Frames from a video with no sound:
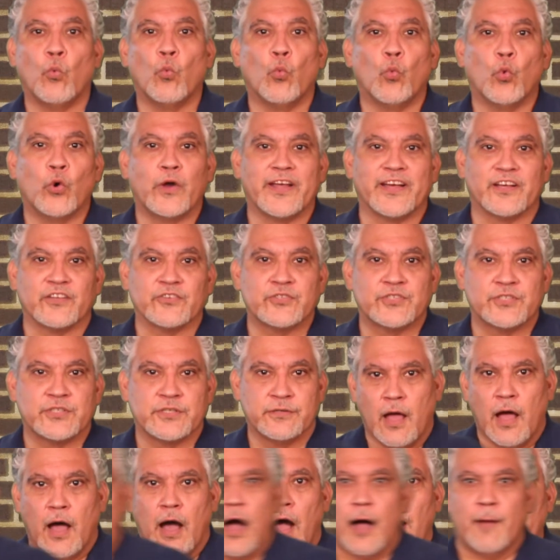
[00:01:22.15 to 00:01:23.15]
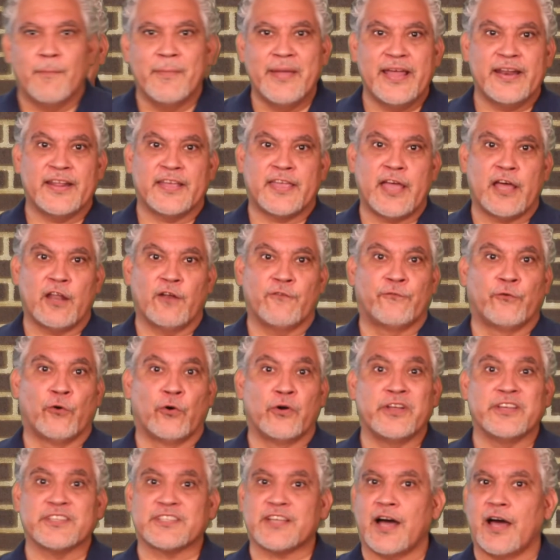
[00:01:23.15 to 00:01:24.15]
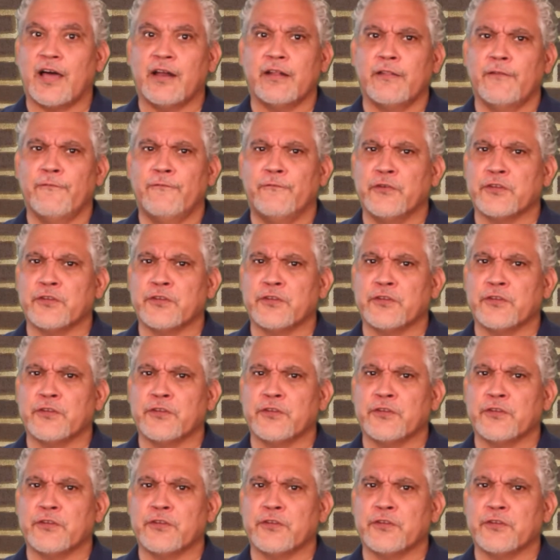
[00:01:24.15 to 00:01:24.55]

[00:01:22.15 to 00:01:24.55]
What else? A man in California is hotter than